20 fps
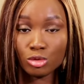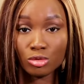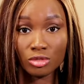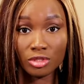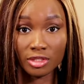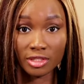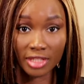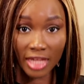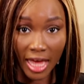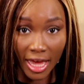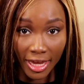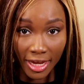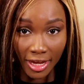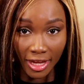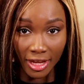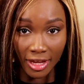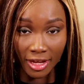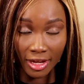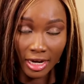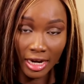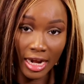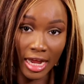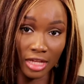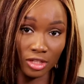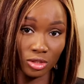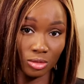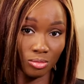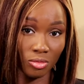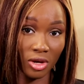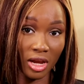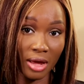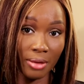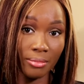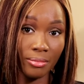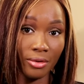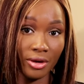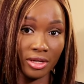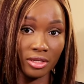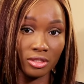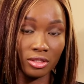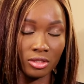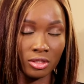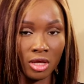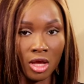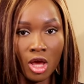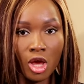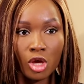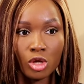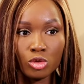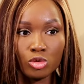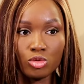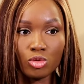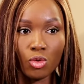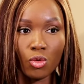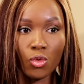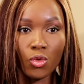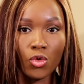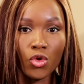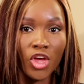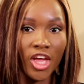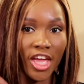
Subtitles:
to sag than smaller breasts. So